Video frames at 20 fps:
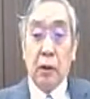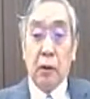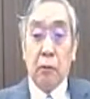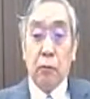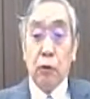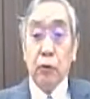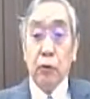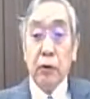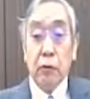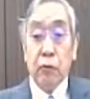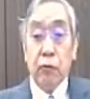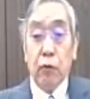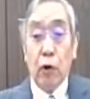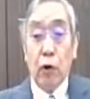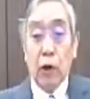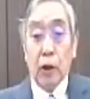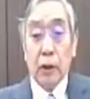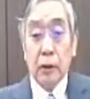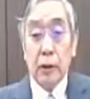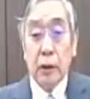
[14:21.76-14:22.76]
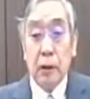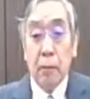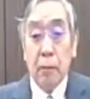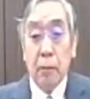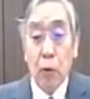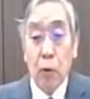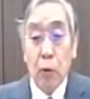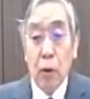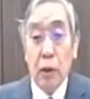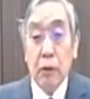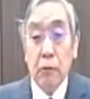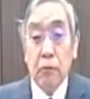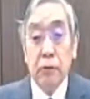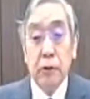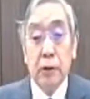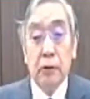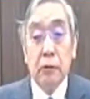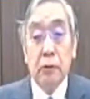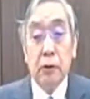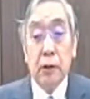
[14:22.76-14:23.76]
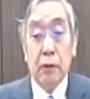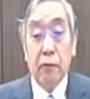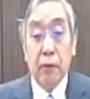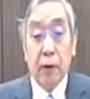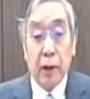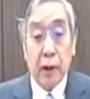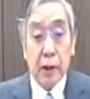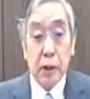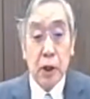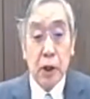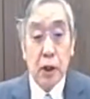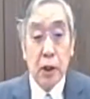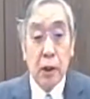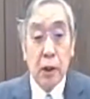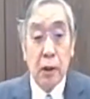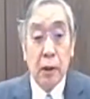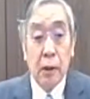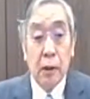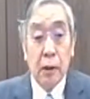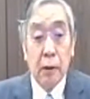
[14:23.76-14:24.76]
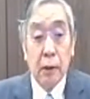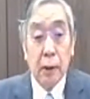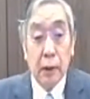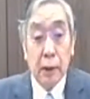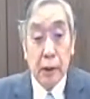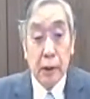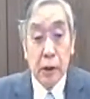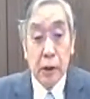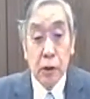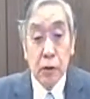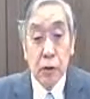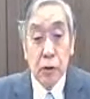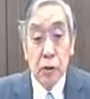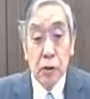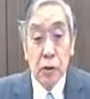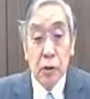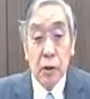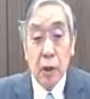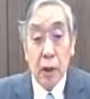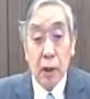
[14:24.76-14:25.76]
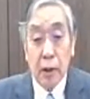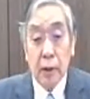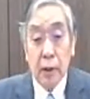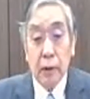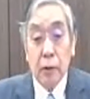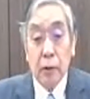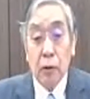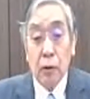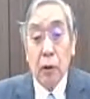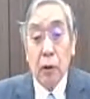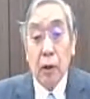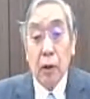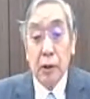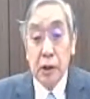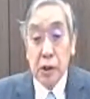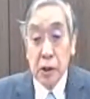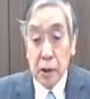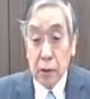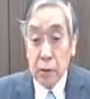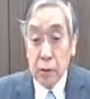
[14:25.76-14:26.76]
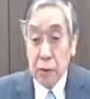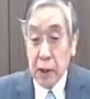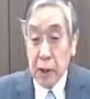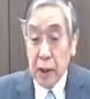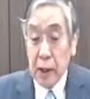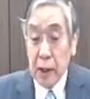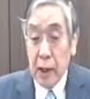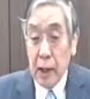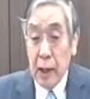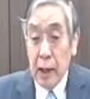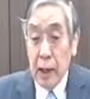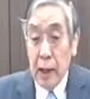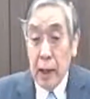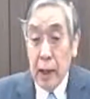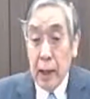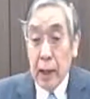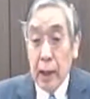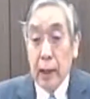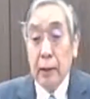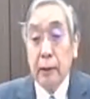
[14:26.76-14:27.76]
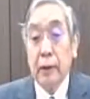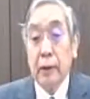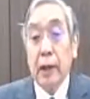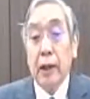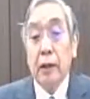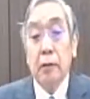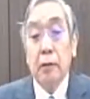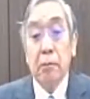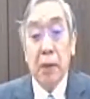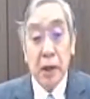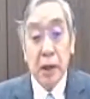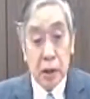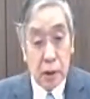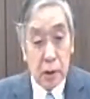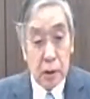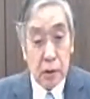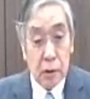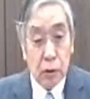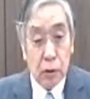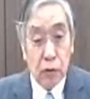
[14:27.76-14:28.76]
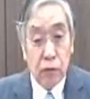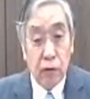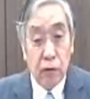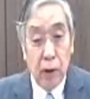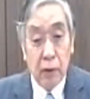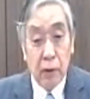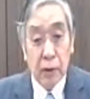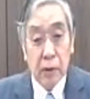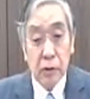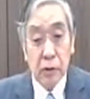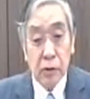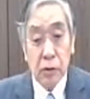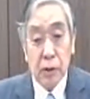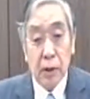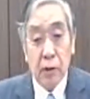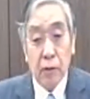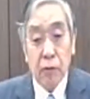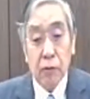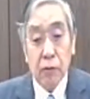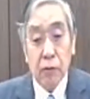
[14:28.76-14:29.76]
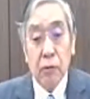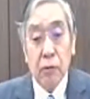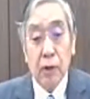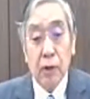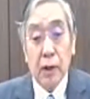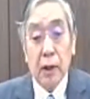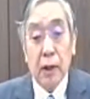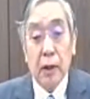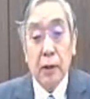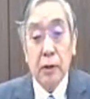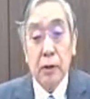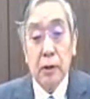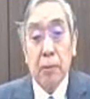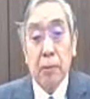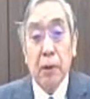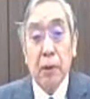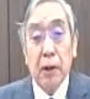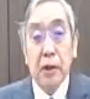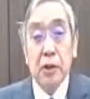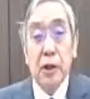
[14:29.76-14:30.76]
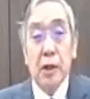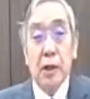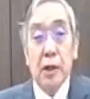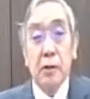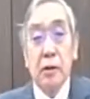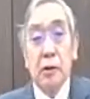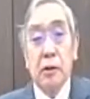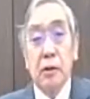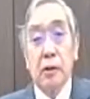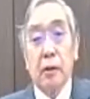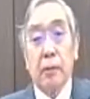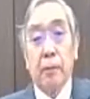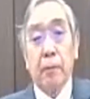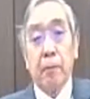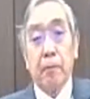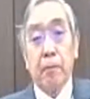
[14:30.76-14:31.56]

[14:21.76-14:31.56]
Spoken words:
Moving forward, more will leverage the lessons learned recently and take measures to further strengthen their supply chains.